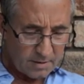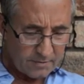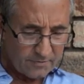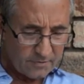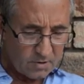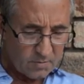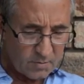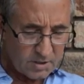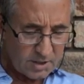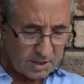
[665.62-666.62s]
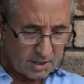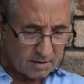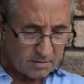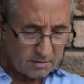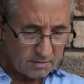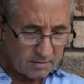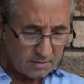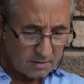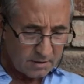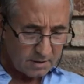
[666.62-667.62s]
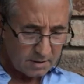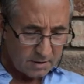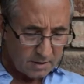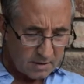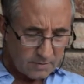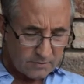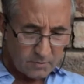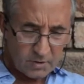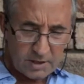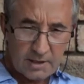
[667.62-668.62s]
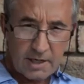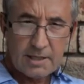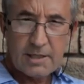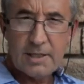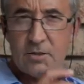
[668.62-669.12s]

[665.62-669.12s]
The farm was known for its hunting